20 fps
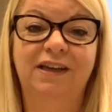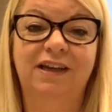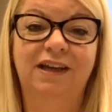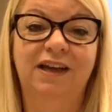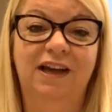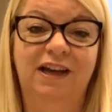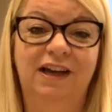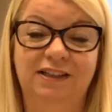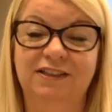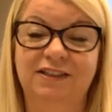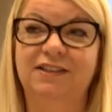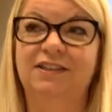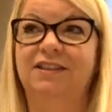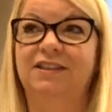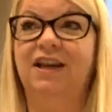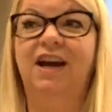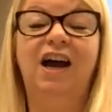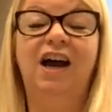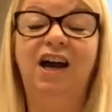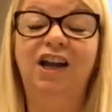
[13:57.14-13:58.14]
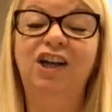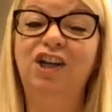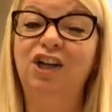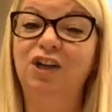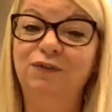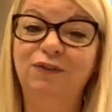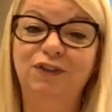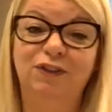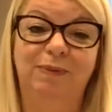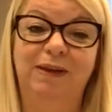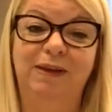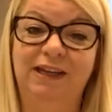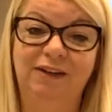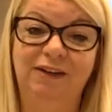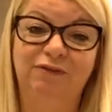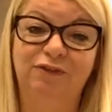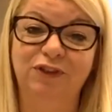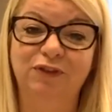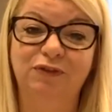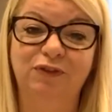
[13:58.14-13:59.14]
I love speaking
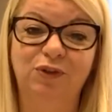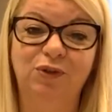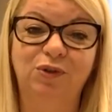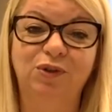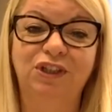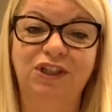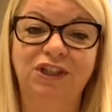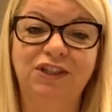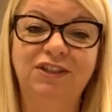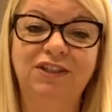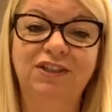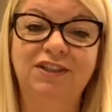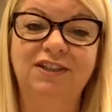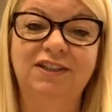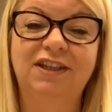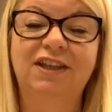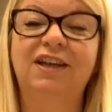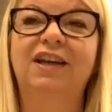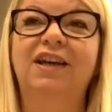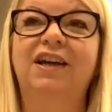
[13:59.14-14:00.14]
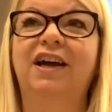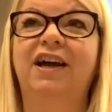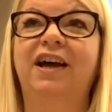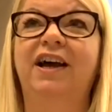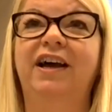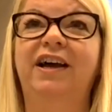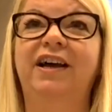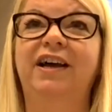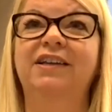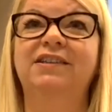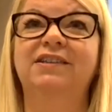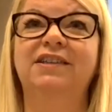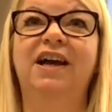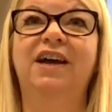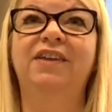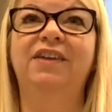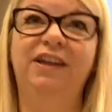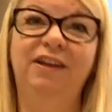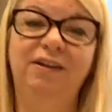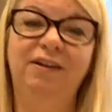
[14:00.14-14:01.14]
in front of an audience. And
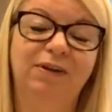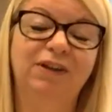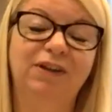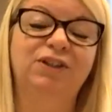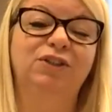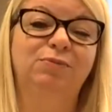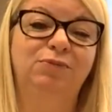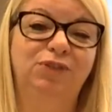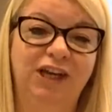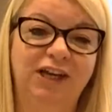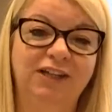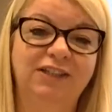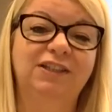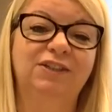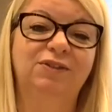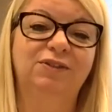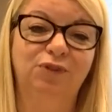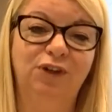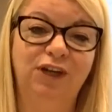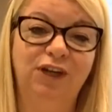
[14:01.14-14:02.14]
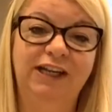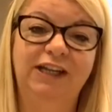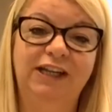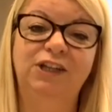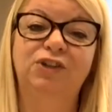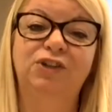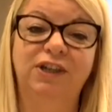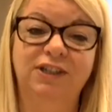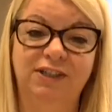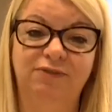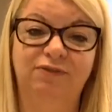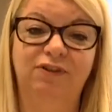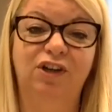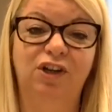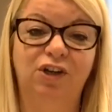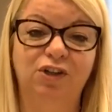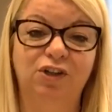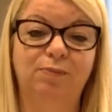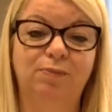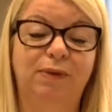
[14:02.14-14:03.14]
I think my subject is really interesting for
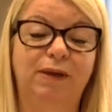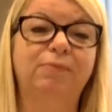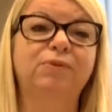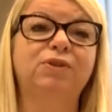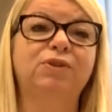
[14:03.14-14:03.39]
lots of people.